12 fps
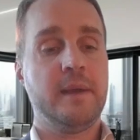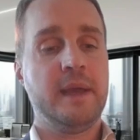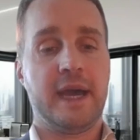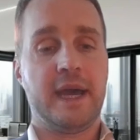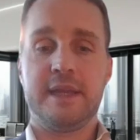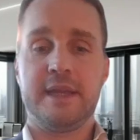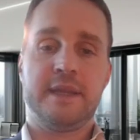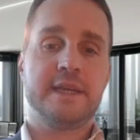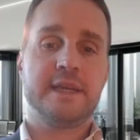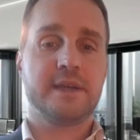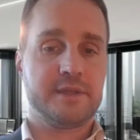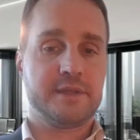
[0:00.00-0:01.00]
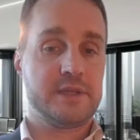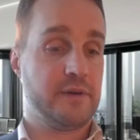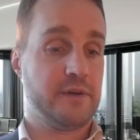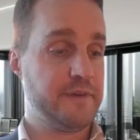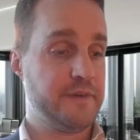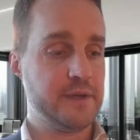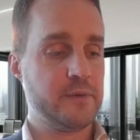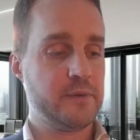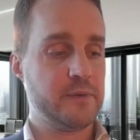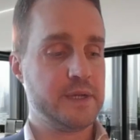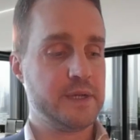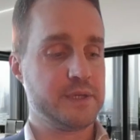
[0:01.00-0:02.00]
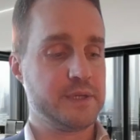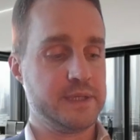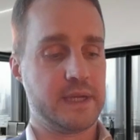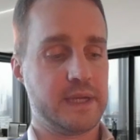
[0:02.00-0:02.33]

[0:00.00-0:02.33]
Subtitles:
And this answers your final question, is like,